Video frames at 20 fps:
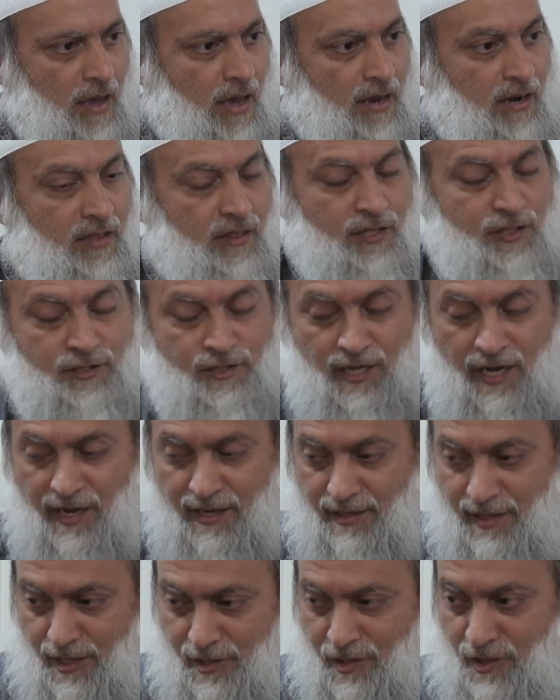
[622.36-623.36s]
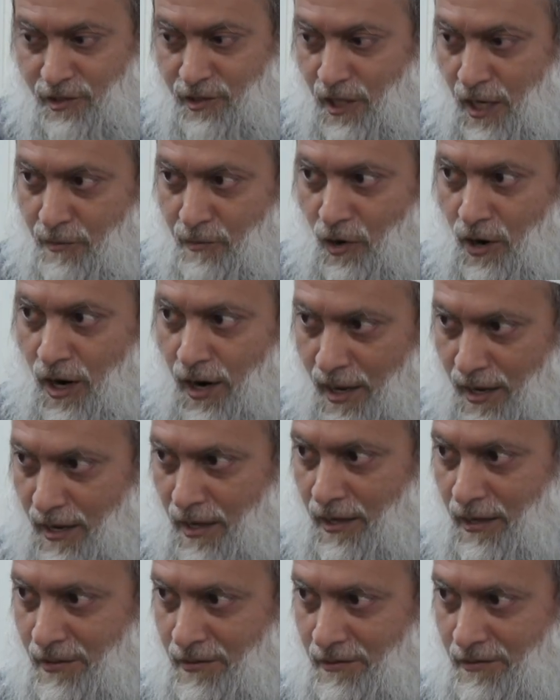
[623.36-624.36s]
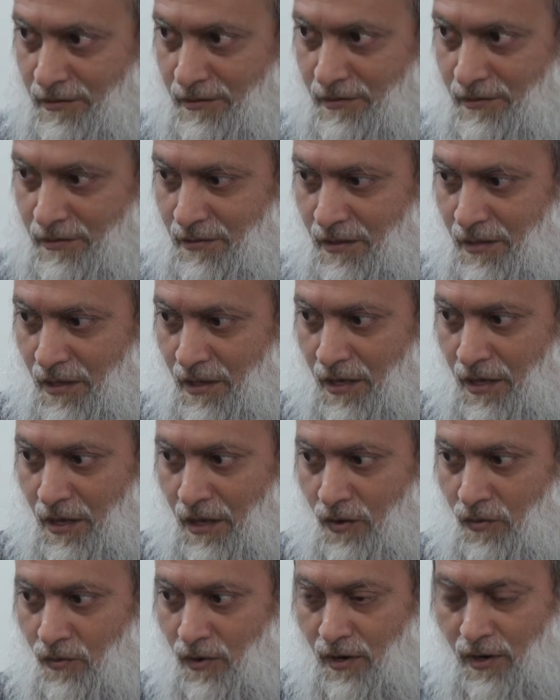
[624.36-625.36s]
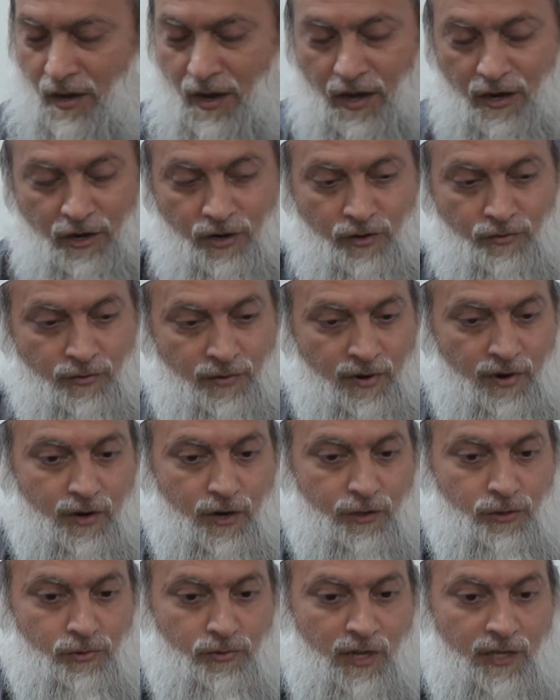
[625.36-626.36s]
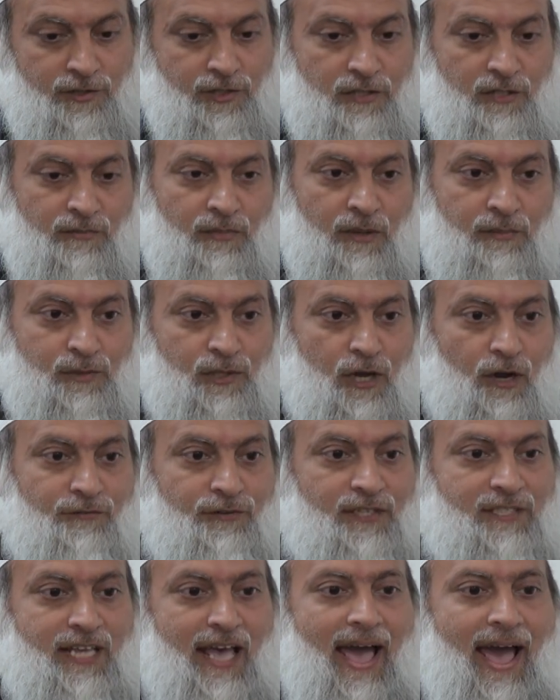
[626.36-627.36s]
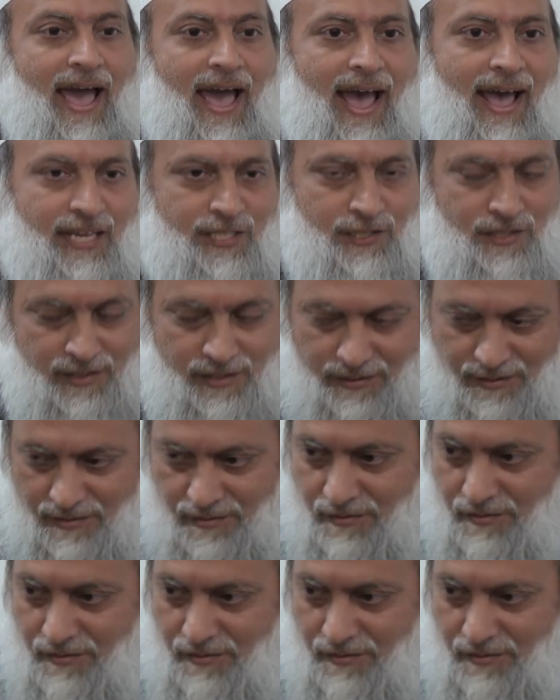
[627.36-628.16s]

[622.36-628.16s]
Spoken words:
And in the hadith in Sahih Bukhari, when Rasulullah himself is asked,